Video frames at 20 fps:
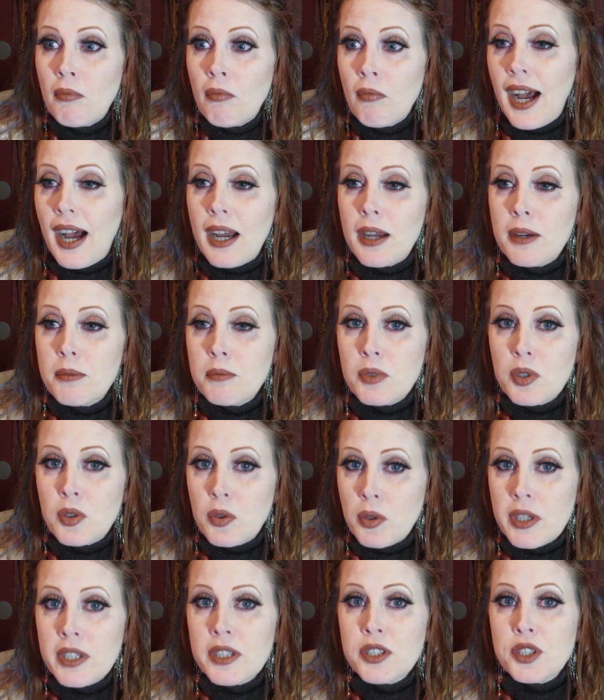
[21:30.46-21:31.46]
I'm
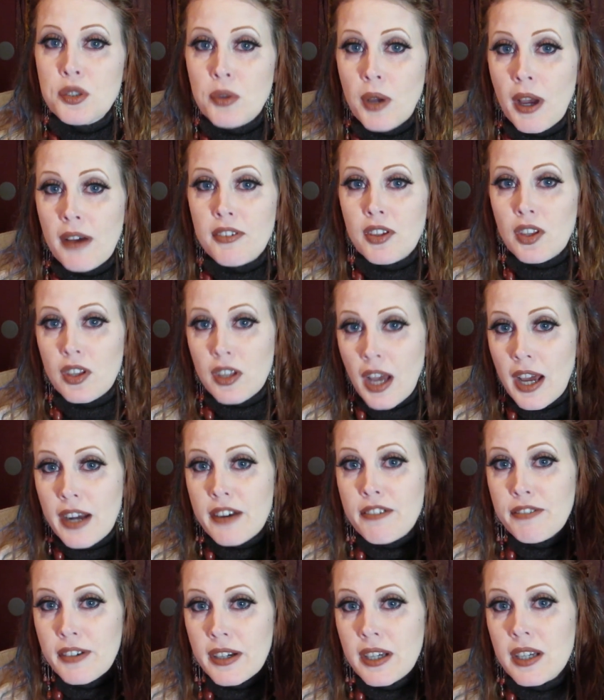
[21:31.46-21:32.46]
going to have a lot of
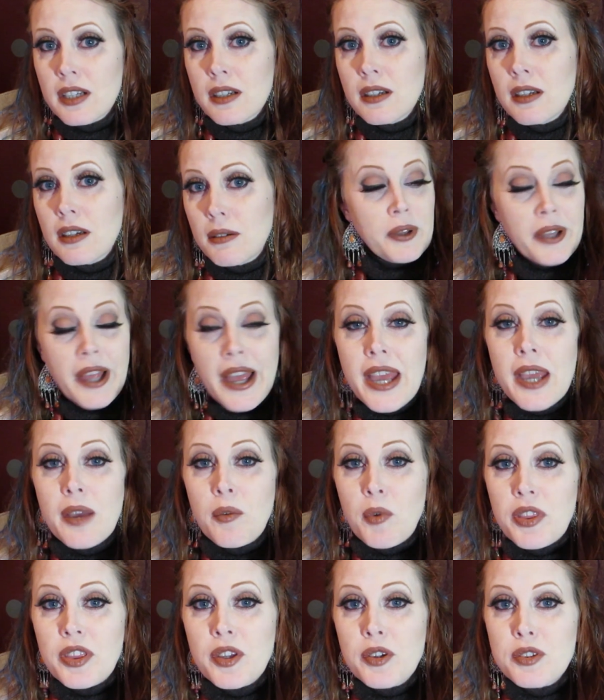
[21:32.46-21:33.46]
fun playing
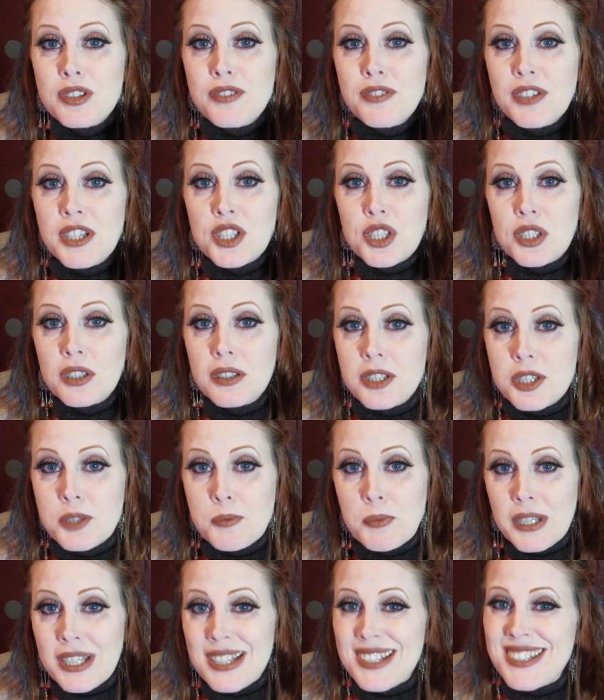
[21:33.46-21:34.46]
with those features
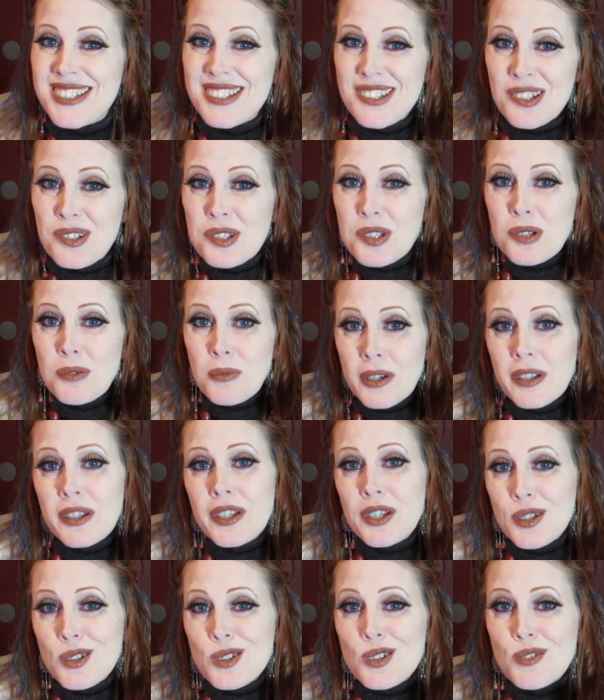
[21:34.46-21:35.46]
because those are really
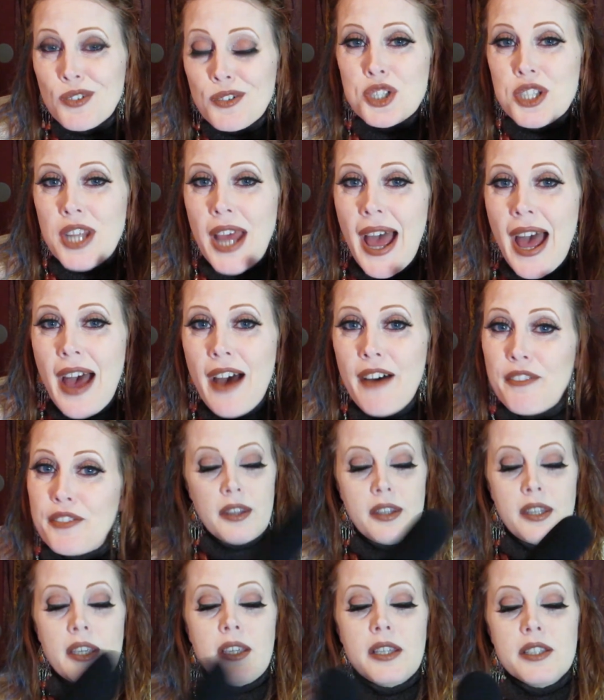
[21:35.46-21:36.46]
useful to have.
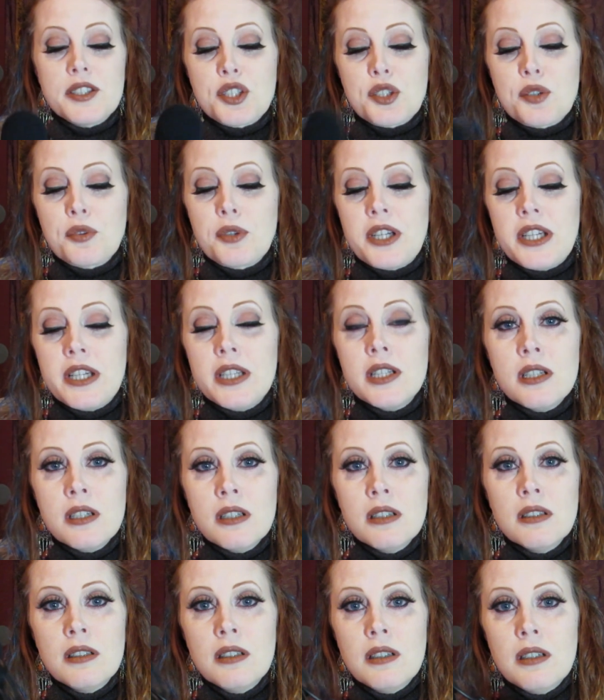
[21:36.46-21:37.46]
The screen,
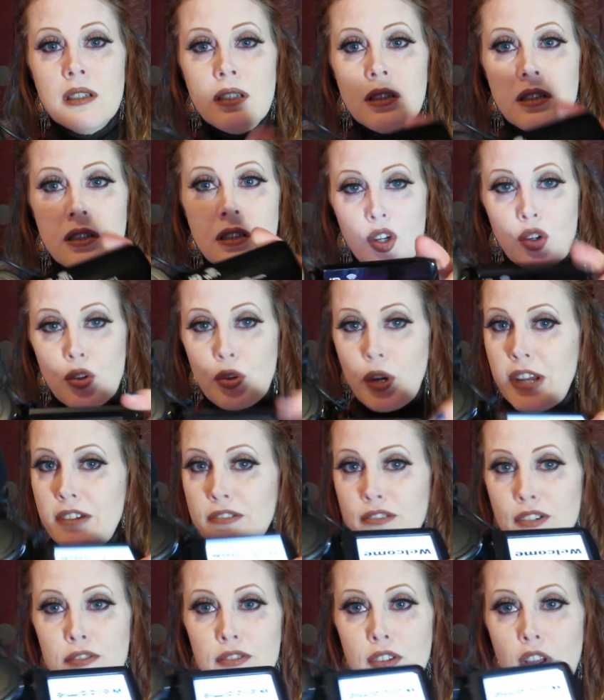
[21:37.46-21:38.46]
great
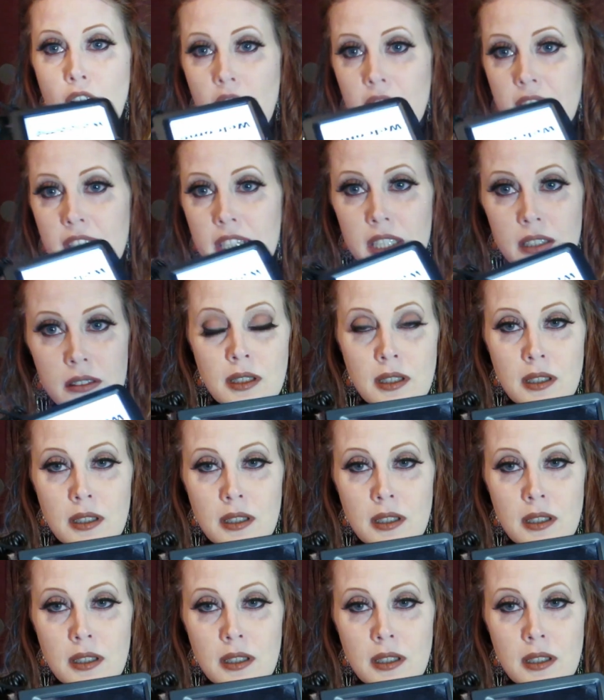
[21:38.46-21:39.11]
for vlogging.